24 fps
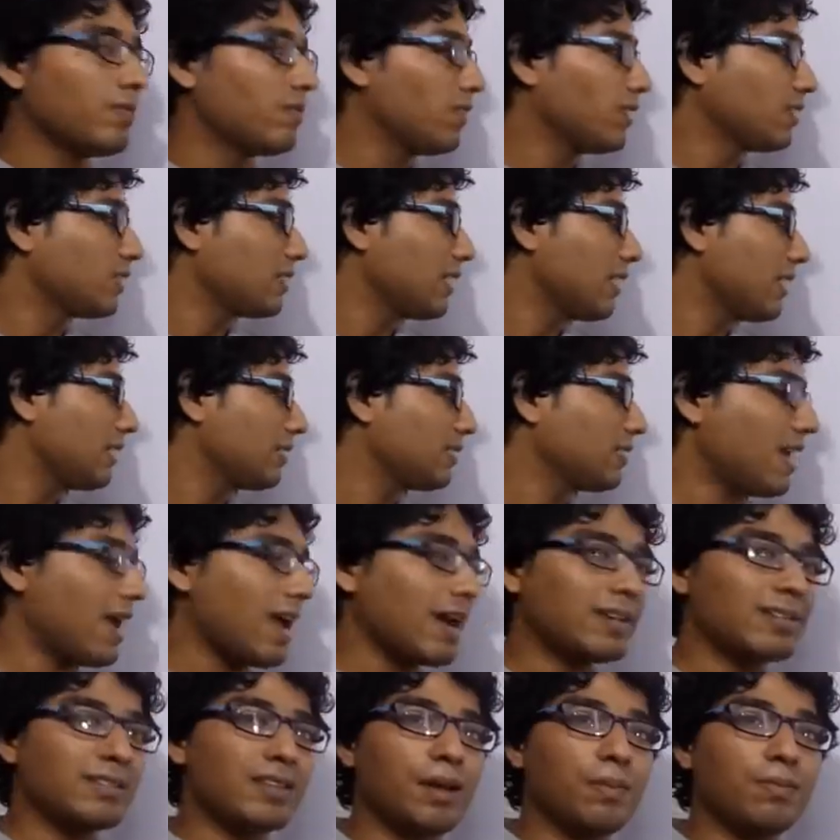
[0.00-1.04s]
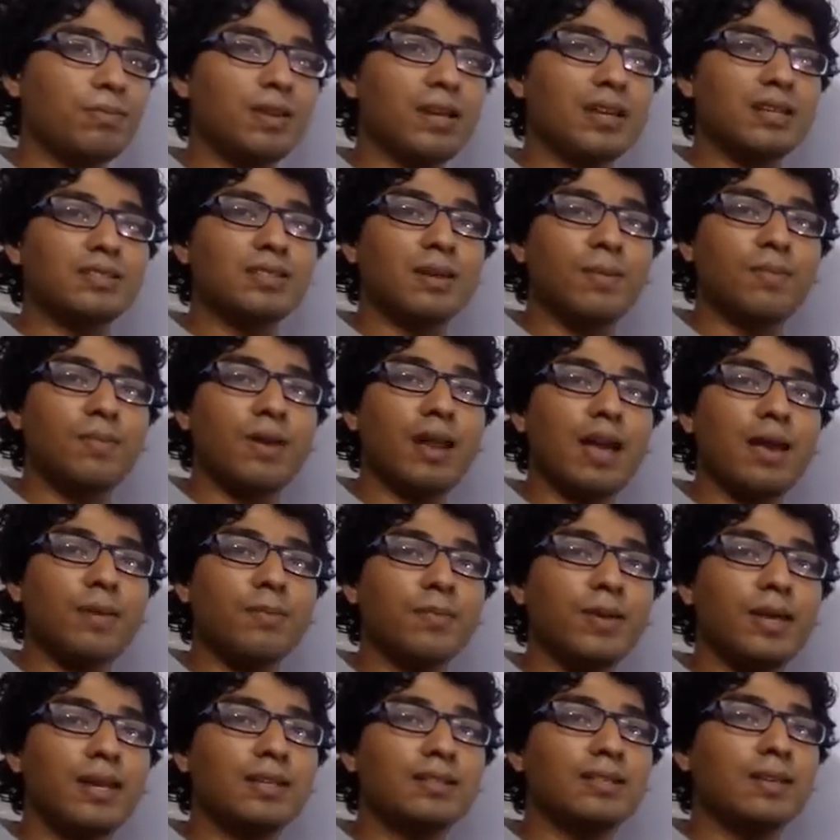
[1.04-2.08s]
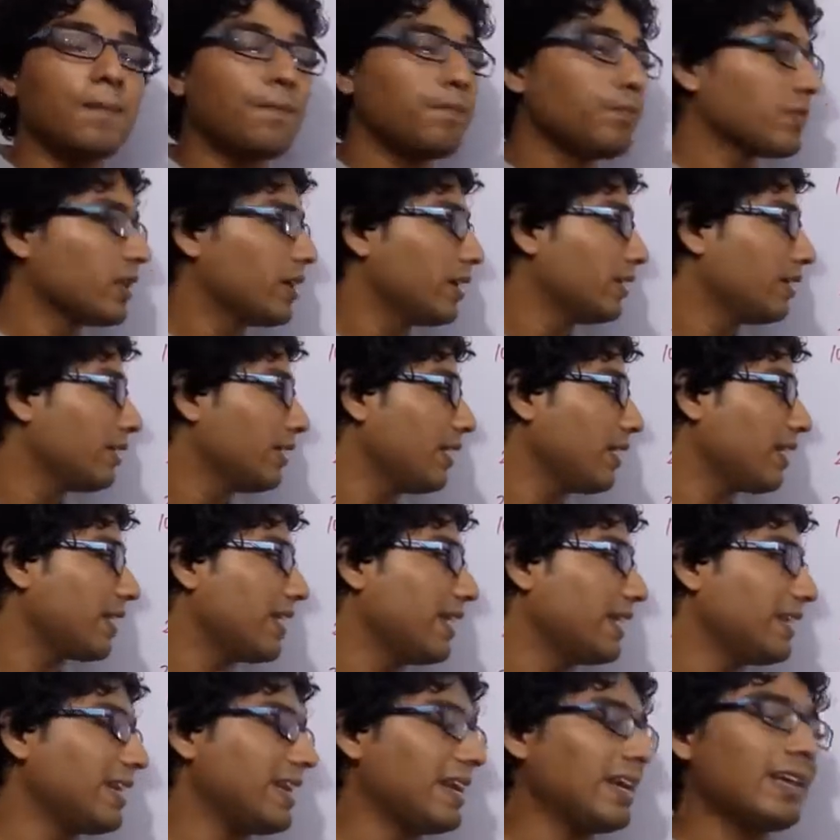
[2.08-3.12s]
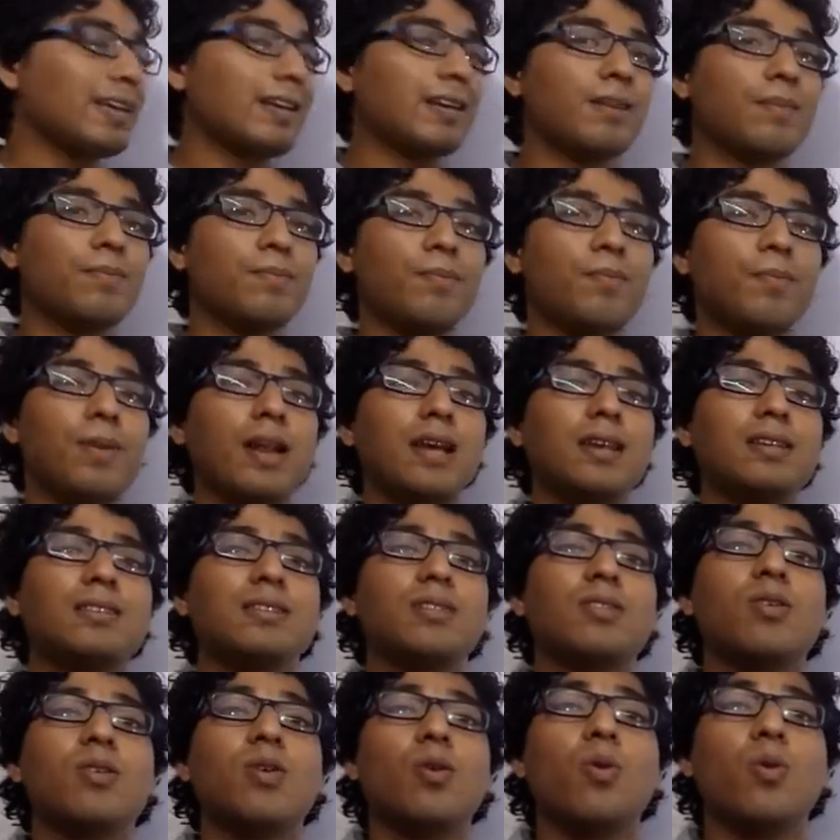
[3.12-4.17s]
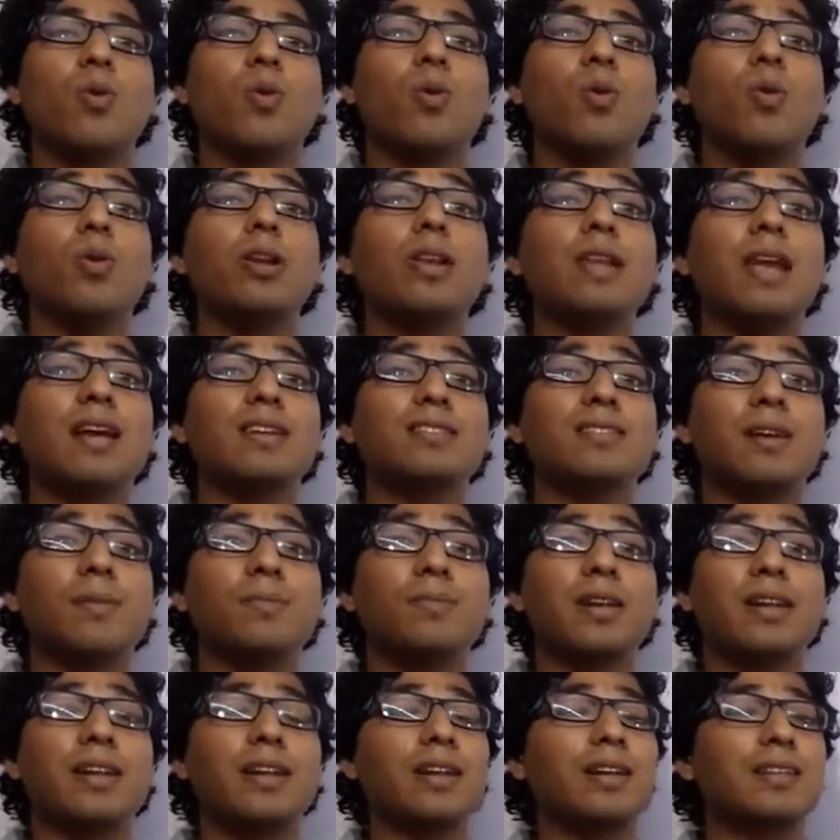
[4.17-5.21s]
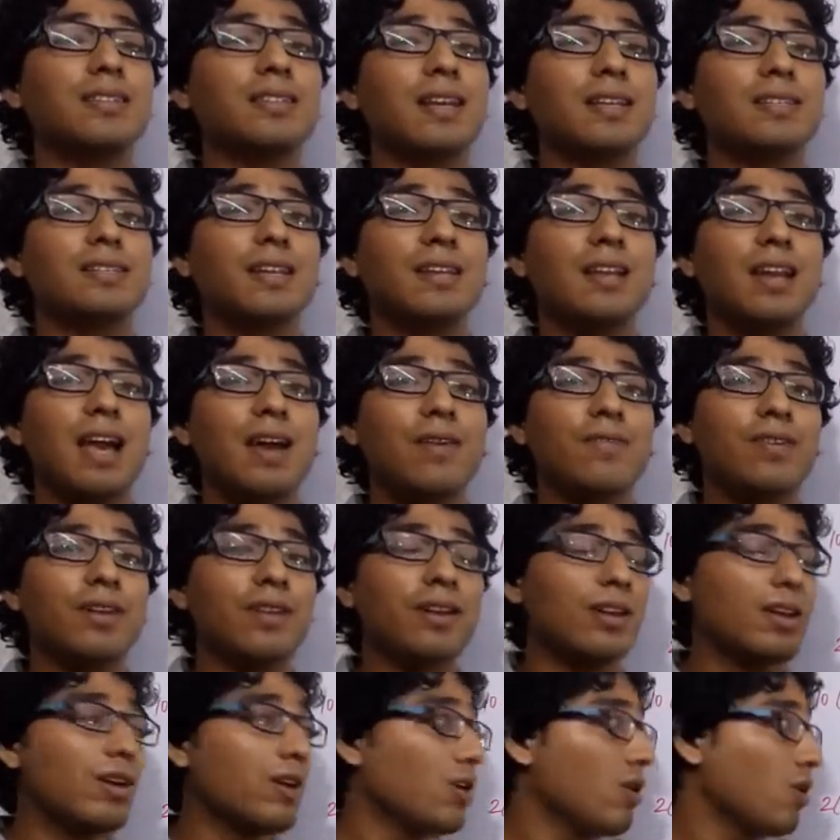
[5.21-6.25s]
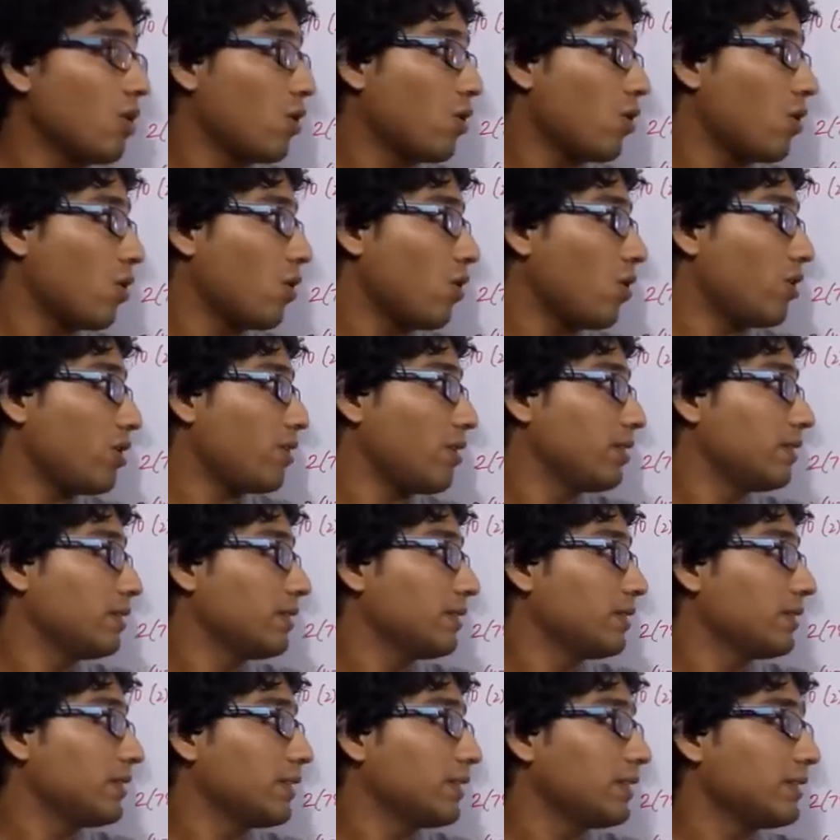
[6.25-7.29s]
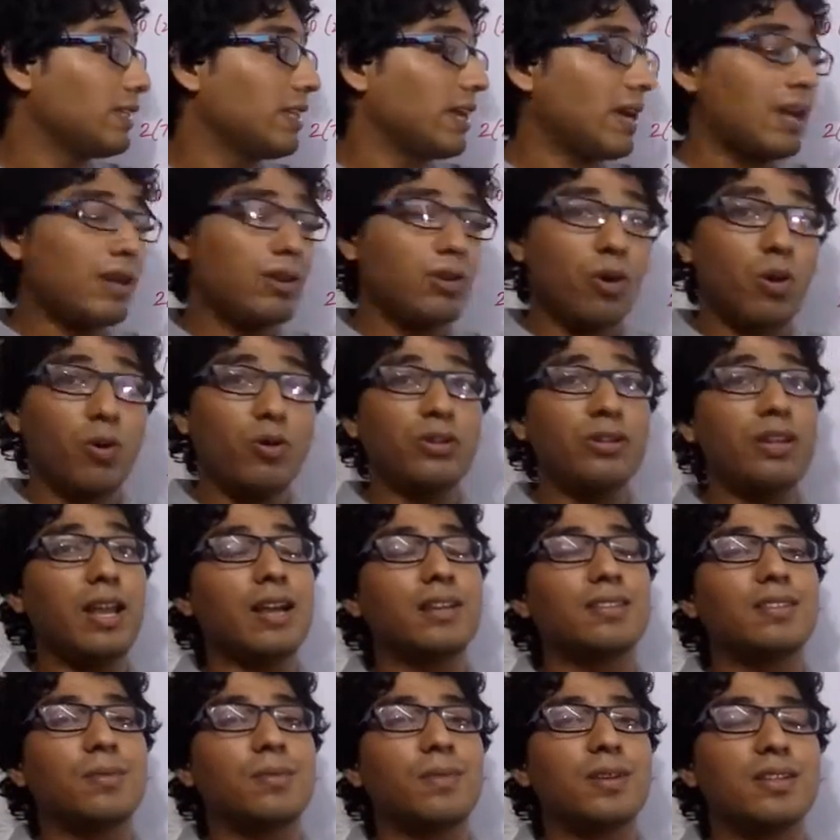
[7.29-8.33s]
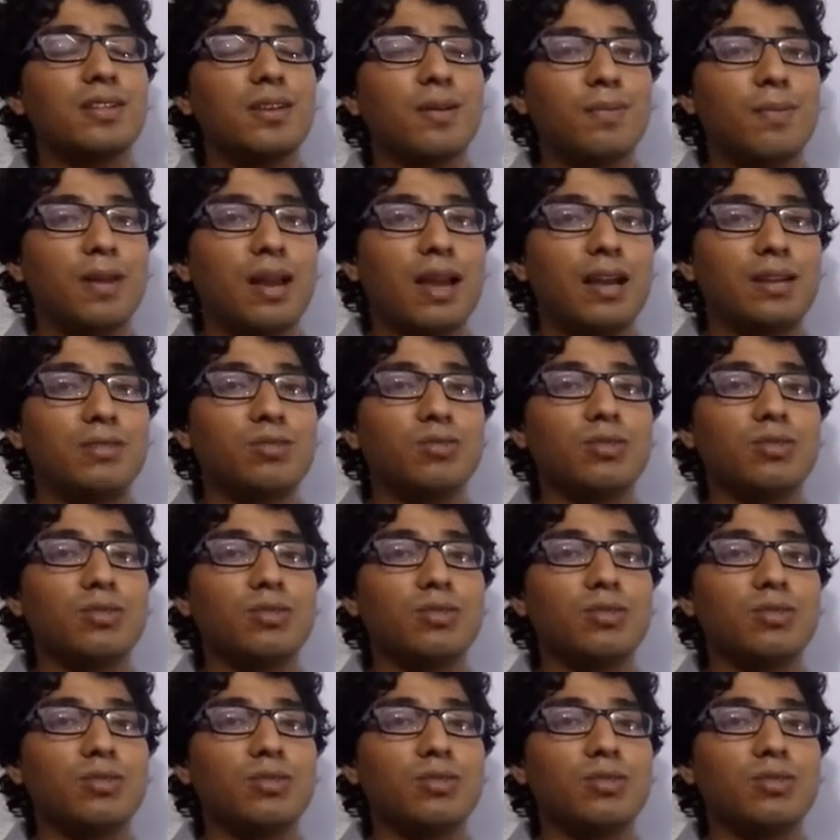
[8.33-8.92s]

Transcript: which says the exempted supply means nil rated plus wholly exempted in the section 11 or the non-taxable supply.